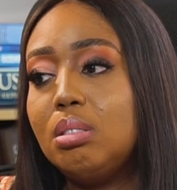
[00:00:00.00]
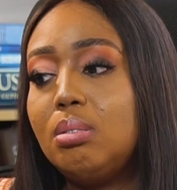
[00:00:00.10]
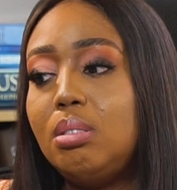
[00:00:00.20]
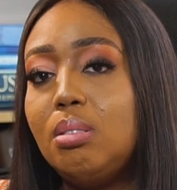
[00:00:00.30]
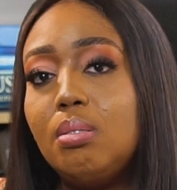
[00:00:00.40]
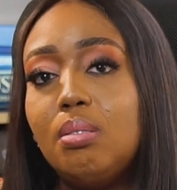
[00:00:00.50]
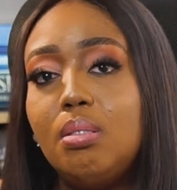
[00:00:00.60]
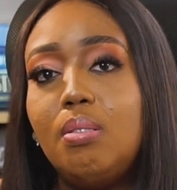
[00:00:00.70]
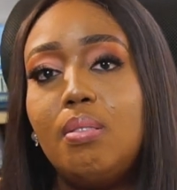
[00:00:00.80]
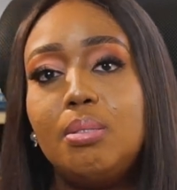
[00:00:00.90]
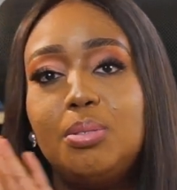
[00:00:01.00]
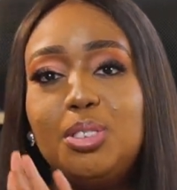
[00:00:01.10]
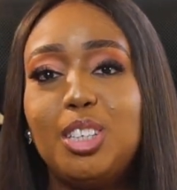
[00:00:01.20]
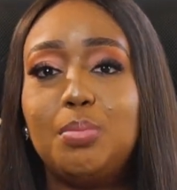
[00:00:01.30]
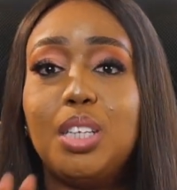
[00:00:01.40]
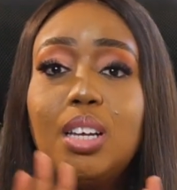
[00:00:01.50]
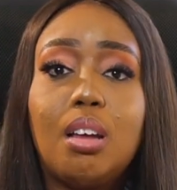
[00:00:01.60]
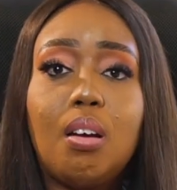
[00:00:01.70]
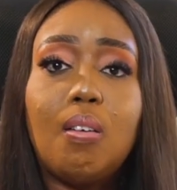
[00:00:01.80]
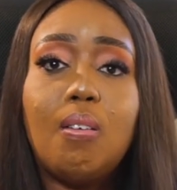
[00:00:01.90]
will just be
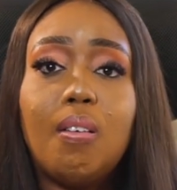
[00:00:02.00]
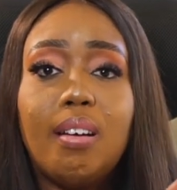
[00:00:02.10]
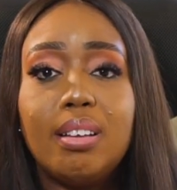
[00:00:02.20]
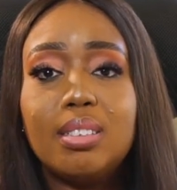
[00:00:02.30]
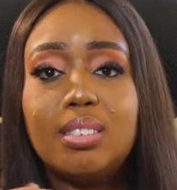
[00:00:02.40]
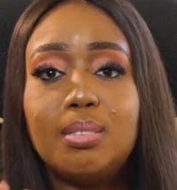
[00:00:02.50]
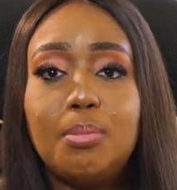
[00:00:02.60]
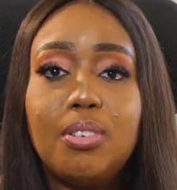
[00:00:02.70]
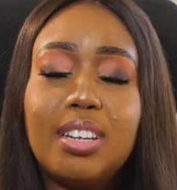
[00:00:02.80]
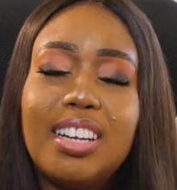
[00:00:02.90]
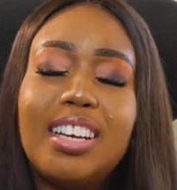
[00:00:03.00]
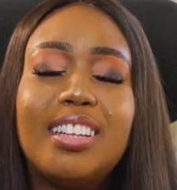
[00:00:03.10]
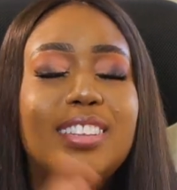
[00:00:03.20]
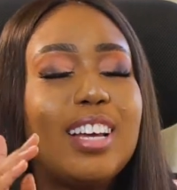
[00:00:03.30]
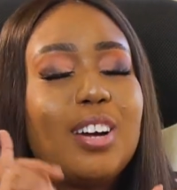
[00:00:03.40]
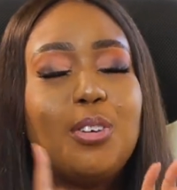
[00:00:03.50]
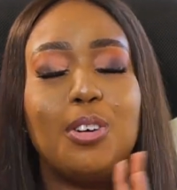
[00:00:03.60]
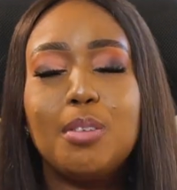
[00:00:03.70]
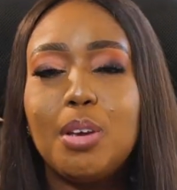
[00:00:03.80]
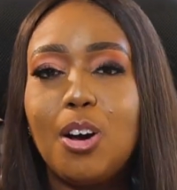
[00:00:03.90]
going smoothly. There are
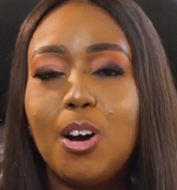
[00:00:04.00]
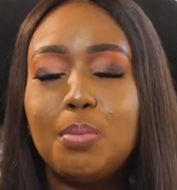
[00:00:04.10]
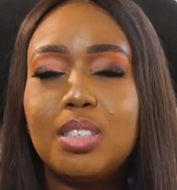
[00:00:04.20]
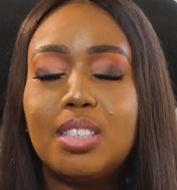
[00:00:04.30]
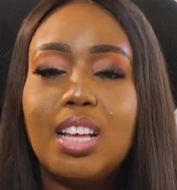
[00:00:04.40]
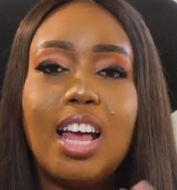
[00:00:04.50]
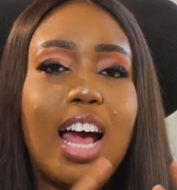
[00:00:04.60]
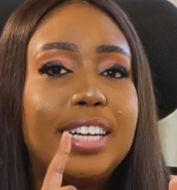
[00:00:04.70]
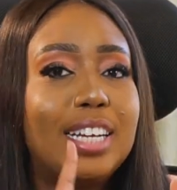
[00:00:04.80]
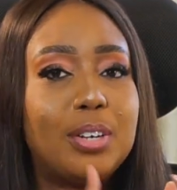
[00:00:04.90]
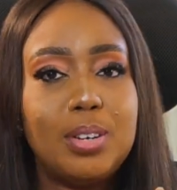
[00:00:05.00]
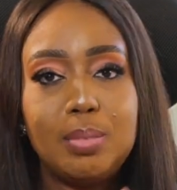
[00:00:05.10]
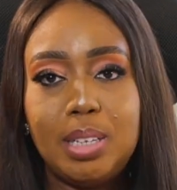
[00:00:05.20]
going to be ups and there are going to